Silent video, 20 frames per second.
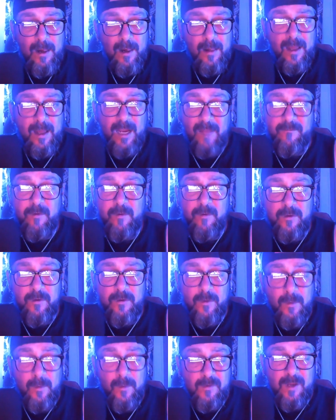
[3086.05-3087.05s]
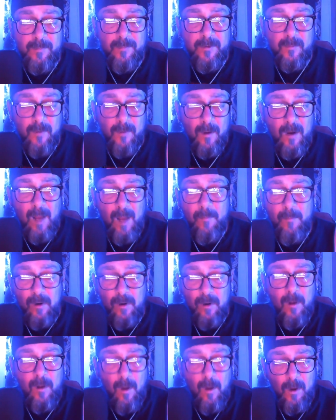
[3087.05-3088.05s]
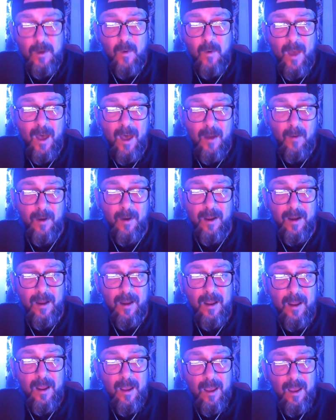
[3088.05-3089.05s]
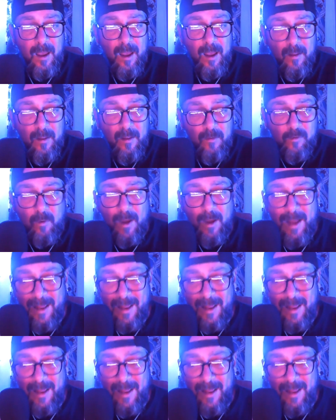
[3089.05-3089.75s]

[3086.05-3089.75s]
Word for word: Like, if you're doing something wrong, I'm going to call you out on it. So mm-hmm. in